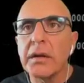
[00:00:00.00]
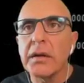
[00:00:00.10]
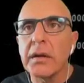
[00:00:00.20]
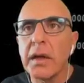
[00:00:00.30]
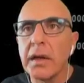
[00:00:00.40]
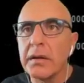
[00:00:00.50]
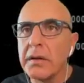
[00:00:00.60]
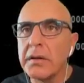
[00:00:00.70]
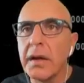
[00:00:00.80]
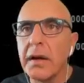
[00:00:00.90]
Then
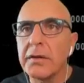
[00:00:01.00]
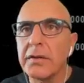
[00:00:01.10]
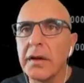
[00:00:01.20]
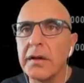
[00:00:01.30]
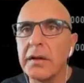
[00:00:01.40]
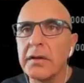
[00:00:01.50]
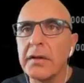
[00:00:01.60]
it does, and it